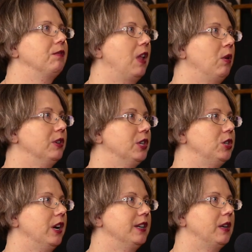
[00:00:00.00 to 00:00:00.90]
flowers that
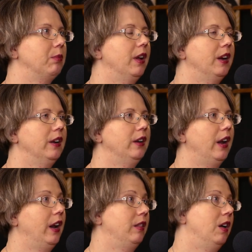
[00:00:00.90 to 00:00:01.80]
you guys have planted,
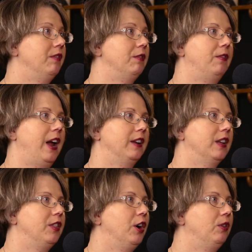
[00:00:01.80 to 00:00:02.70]
and I love the fact
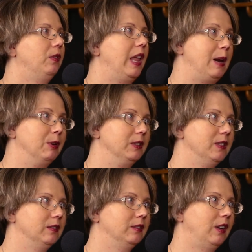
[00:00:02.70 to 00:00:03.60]
that they're labeled.
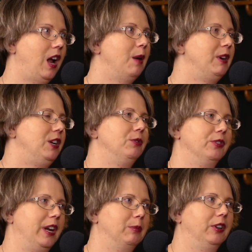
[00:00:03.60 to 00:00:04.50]
I'm a huge
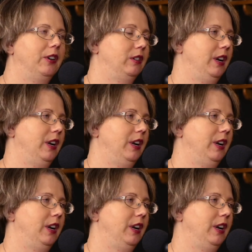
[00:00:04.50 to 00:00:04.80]
labeler.